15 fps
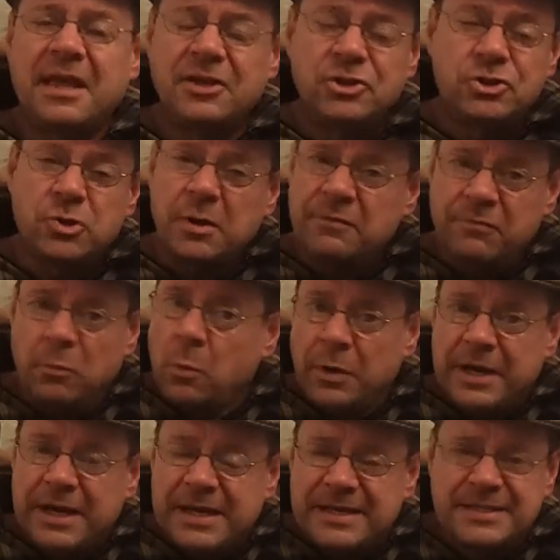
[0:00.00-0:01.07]
enjoy it for
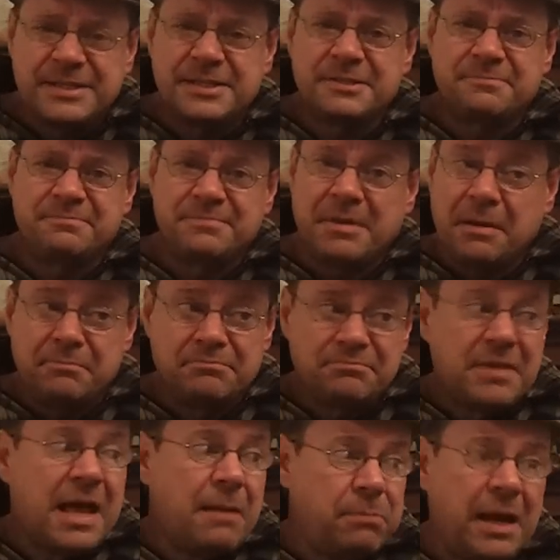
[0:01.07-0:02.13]
what it is,
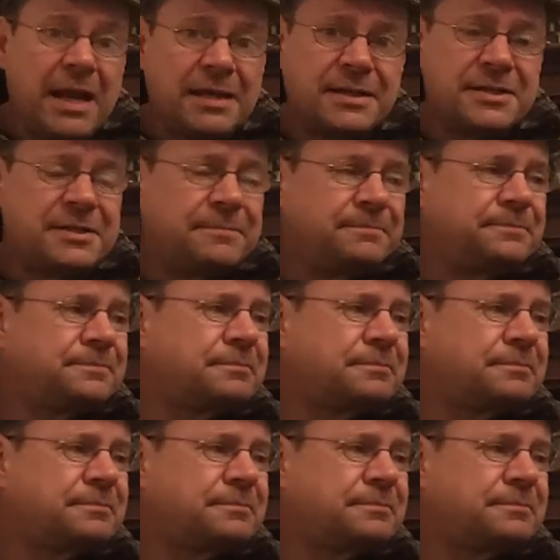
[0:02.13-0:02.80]
a blend.